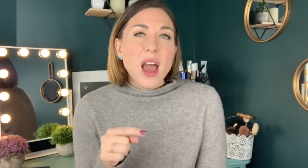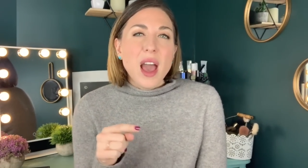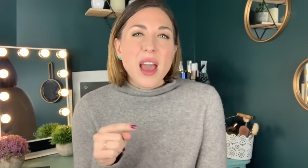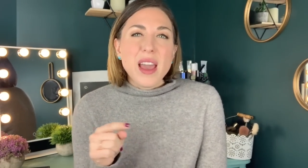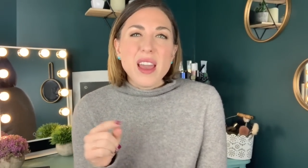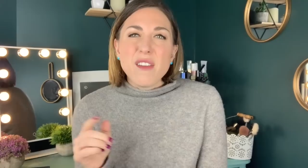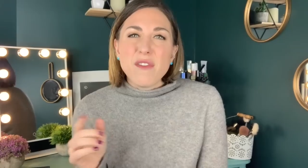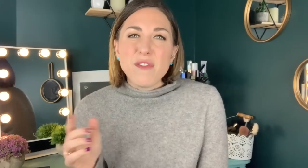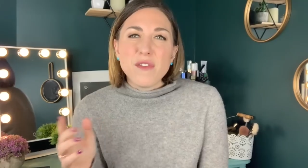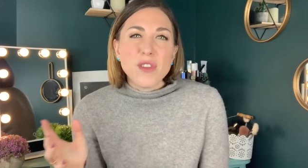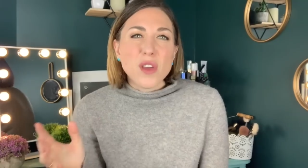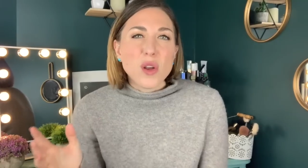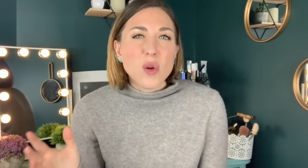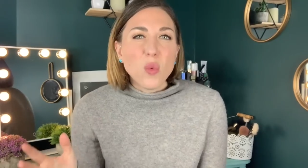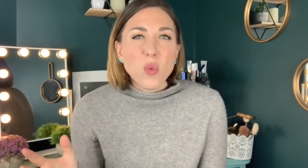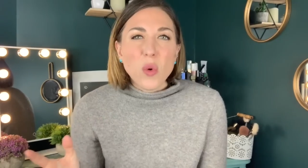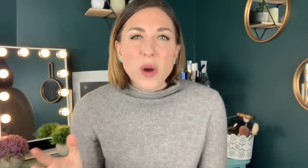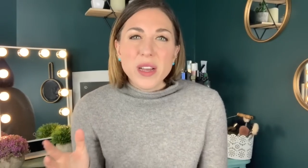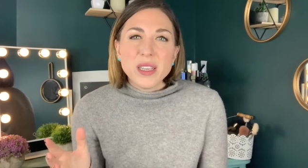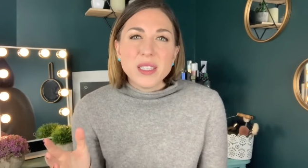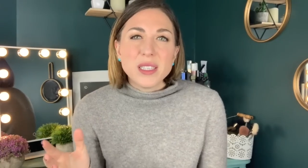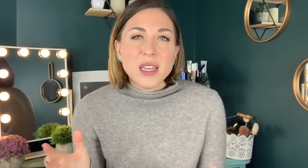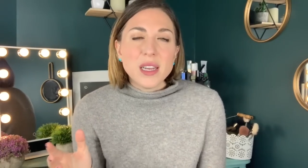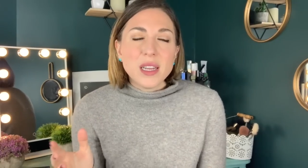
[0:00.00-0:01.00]
If there
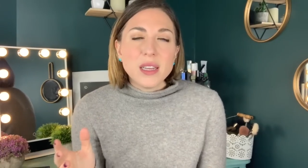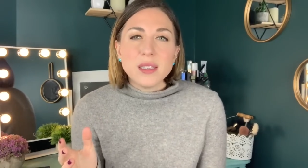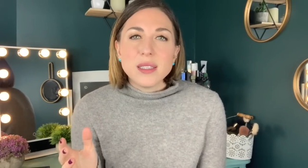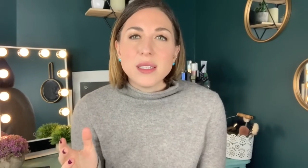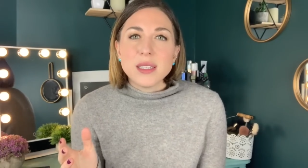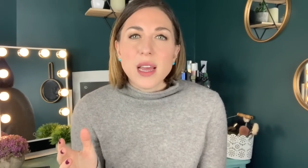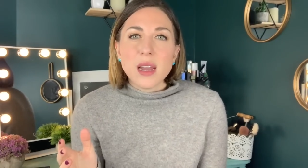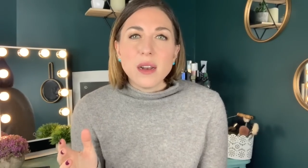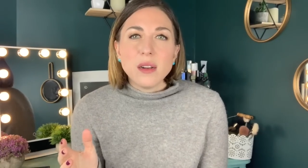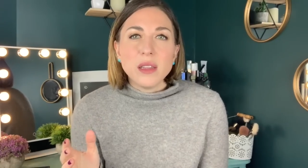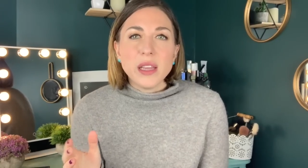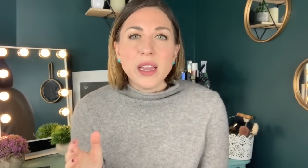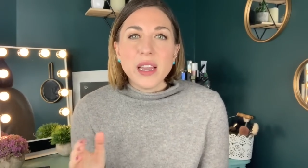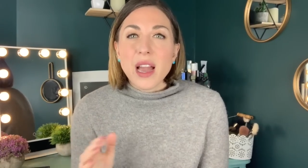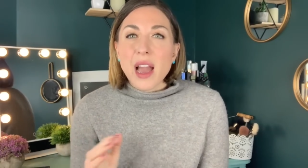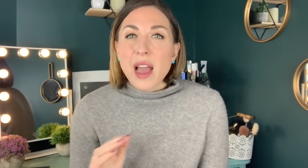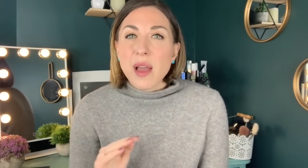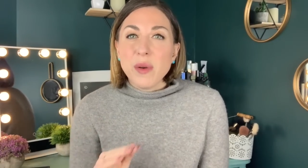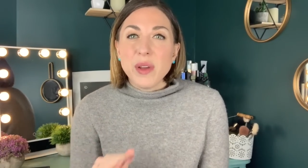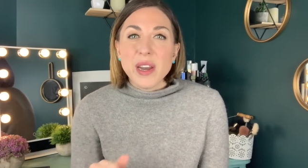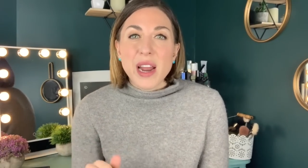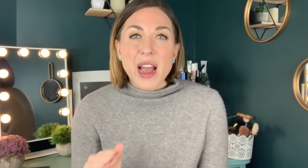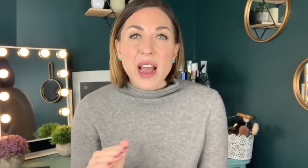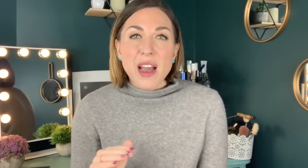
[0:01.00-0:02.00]
was any settling,
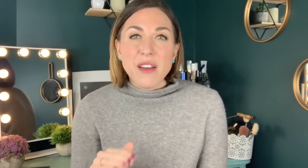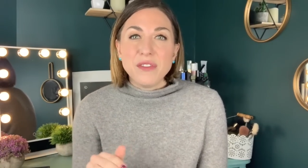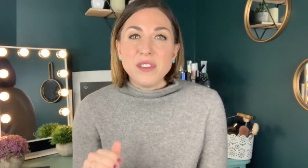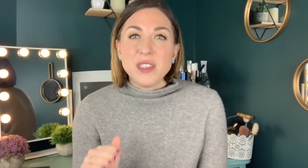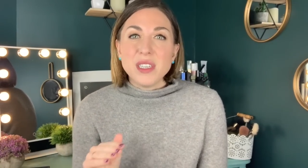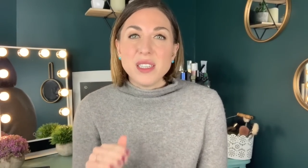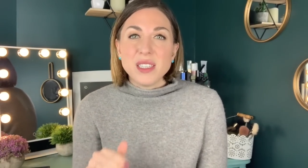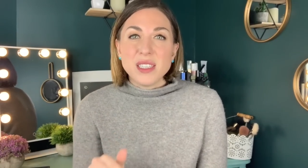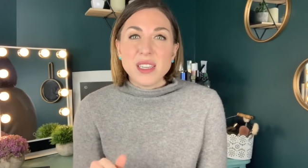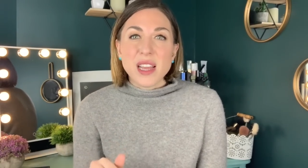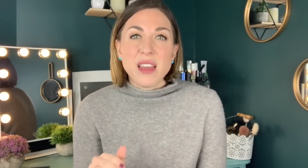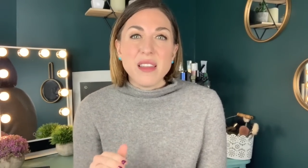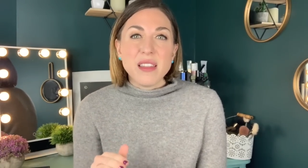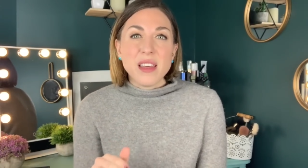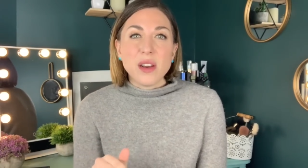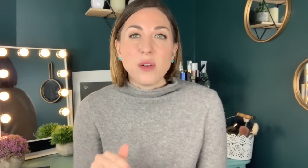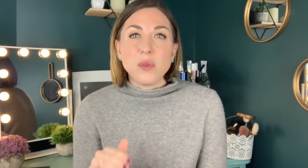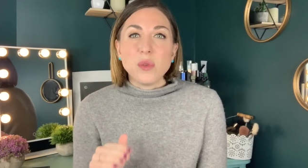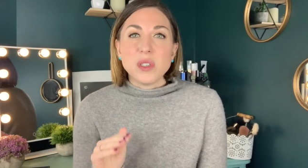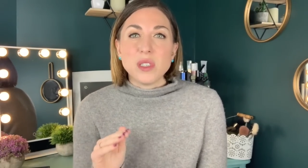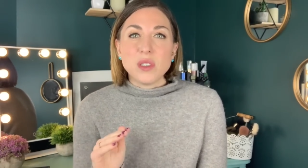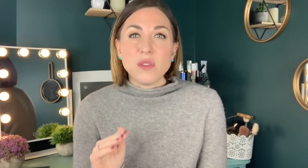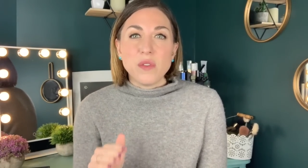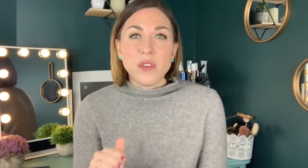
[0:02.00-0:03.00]
I would have to say that it
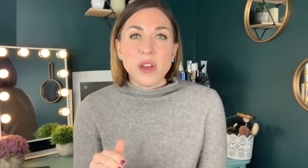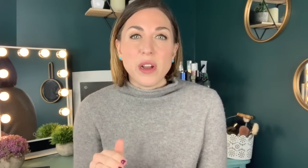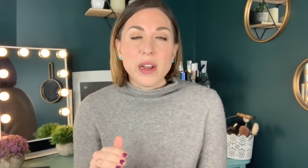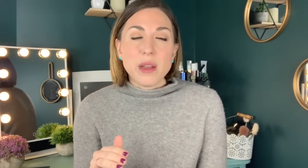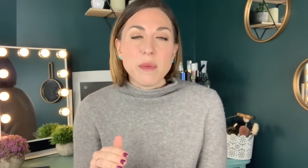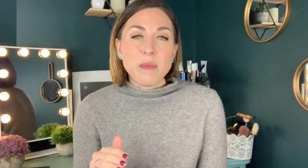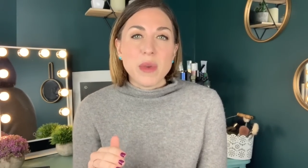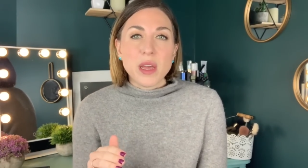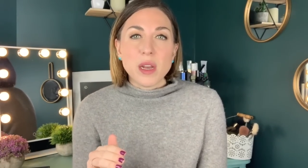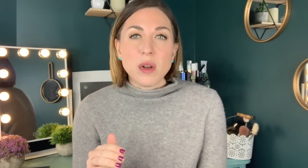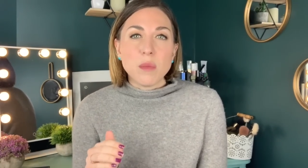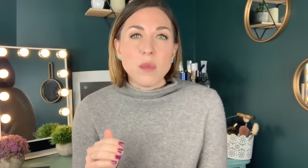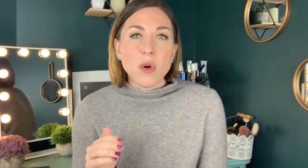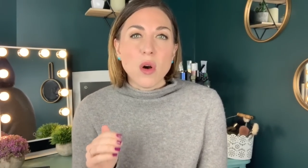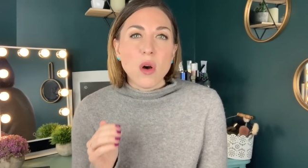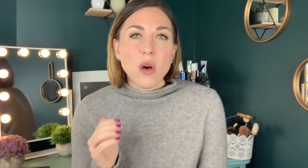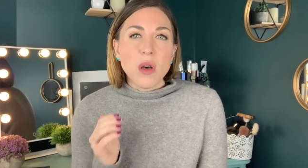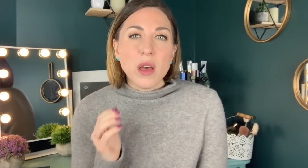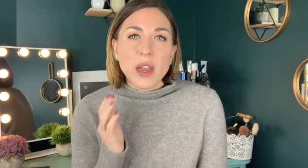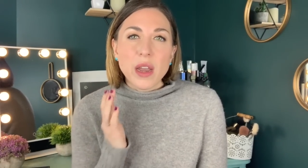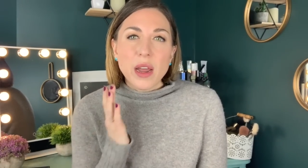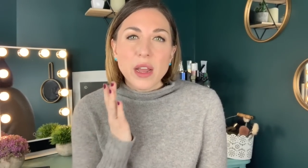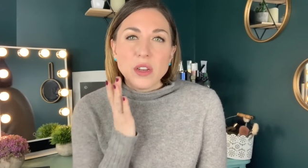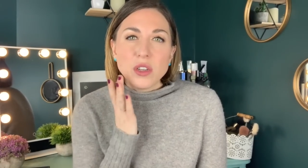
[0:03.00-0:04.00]
was very minimal
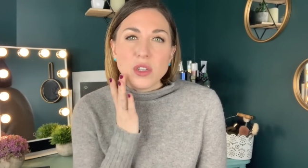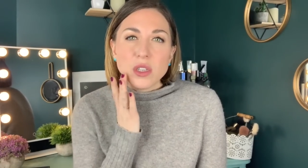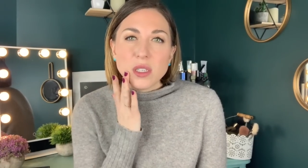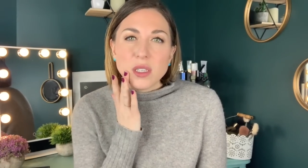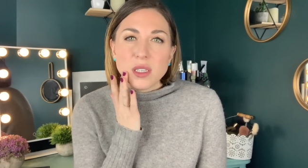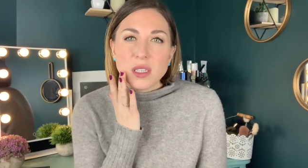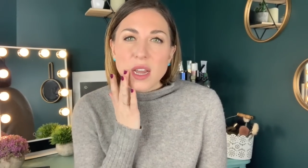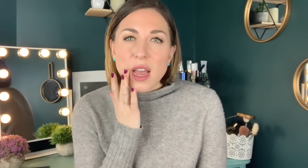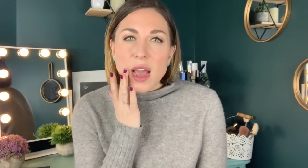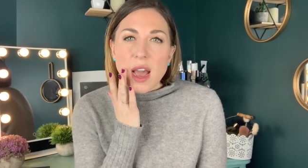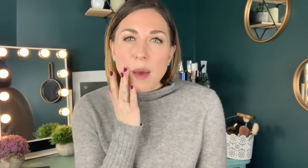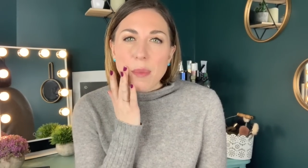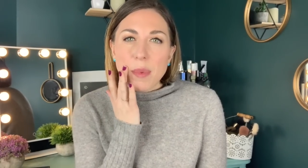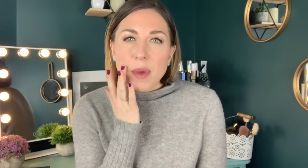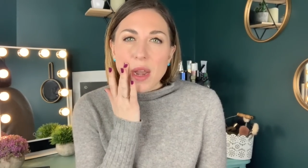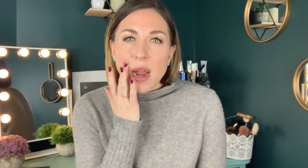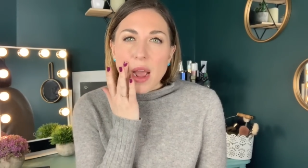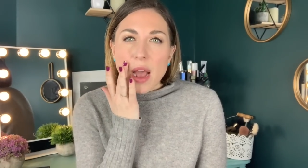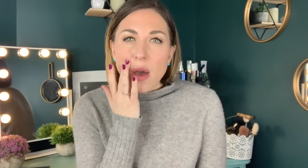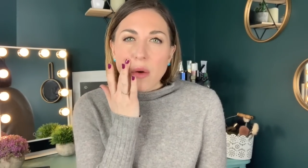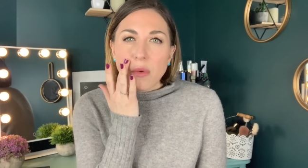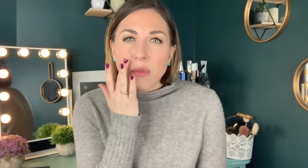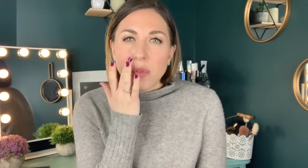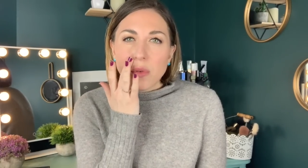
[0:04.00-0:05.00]
and I just tap it
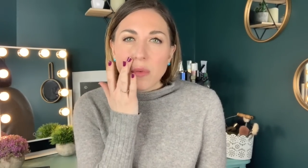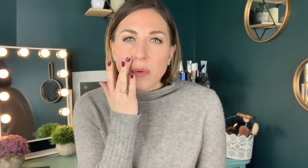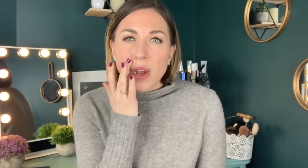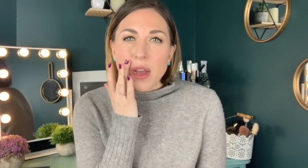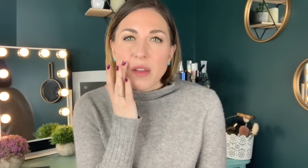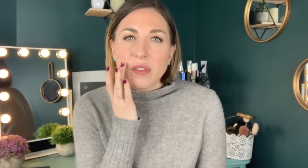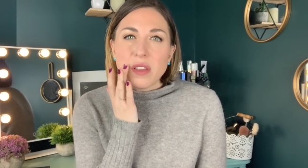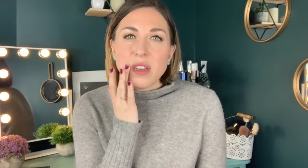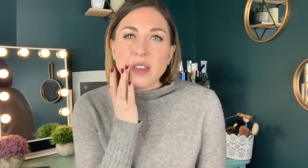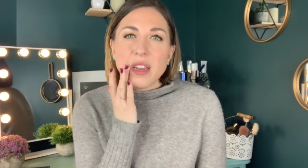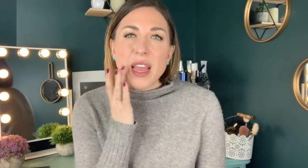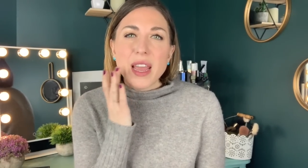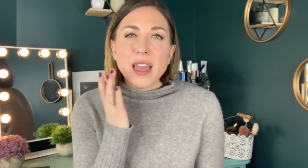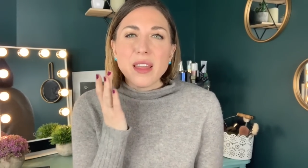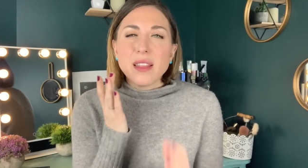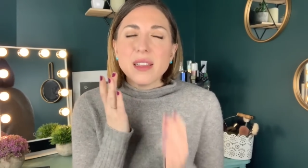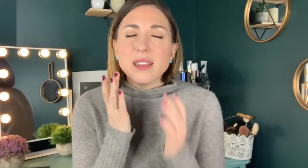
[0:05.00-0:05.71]
out throughout the day.